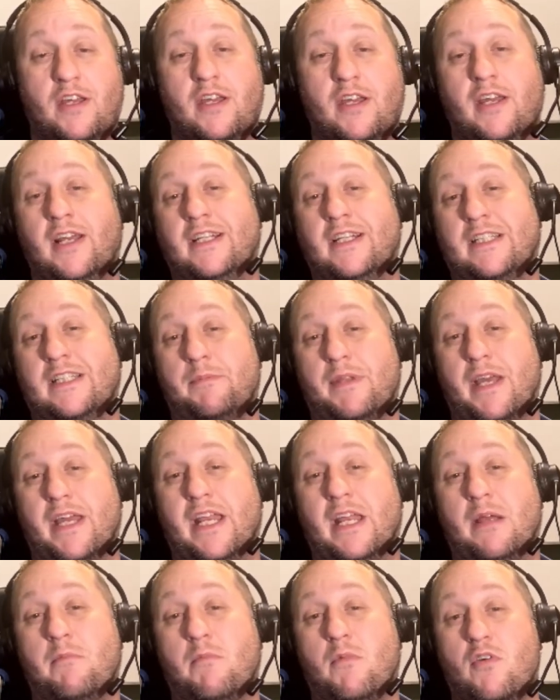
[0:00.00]
Except they
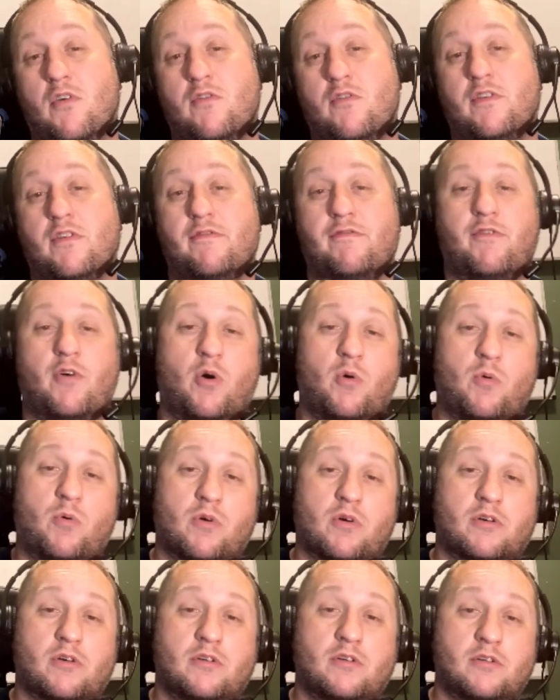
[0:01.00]
didn't move
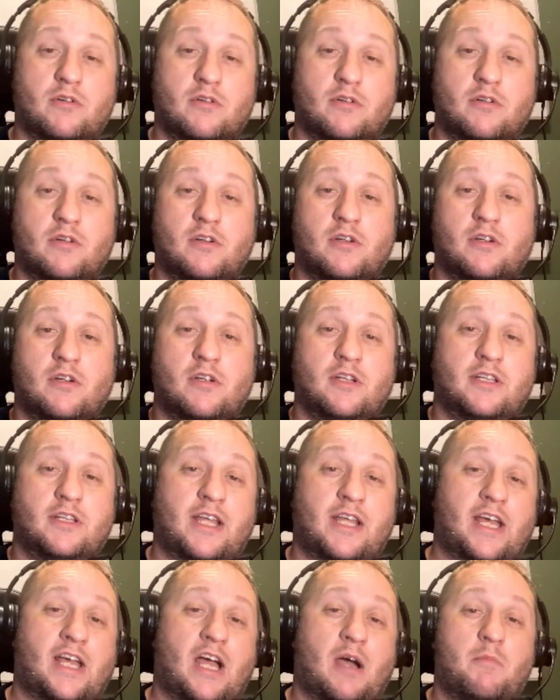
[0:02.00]
forward.
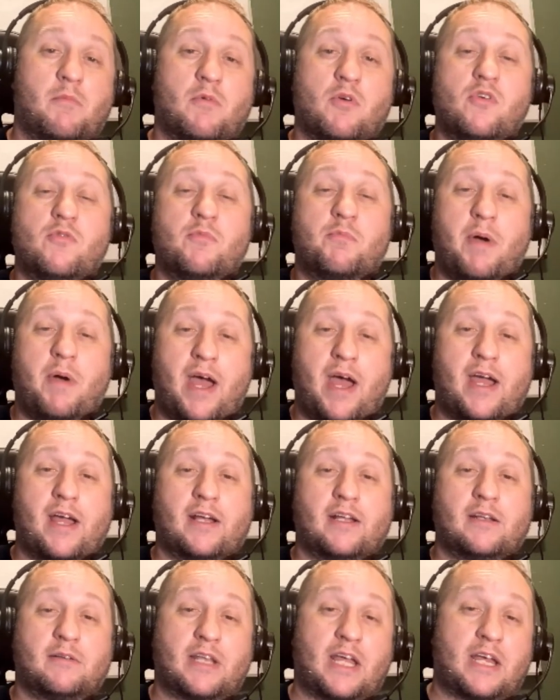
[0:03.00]
They got moved back.
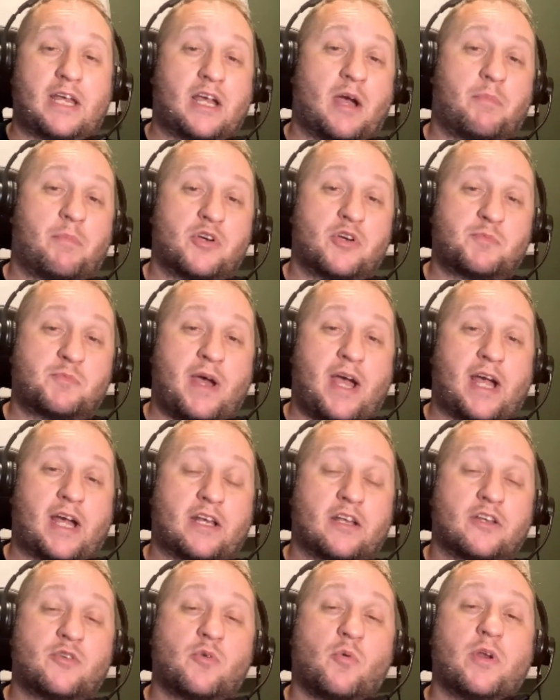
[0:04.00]
They got pushed back
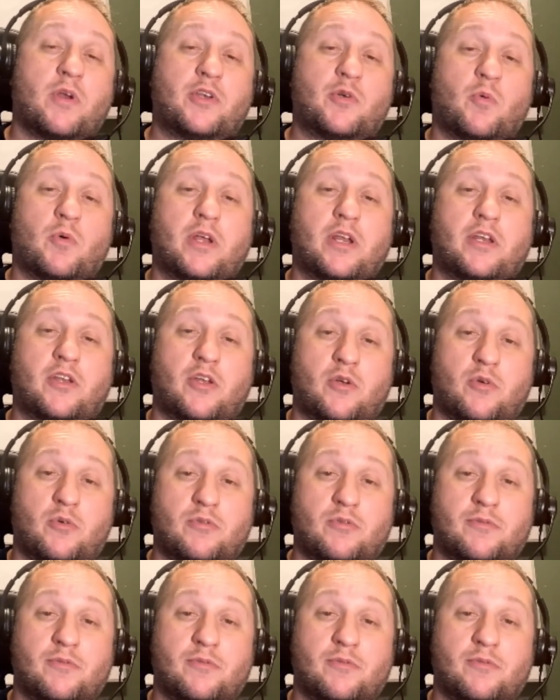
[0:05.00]
into 2022.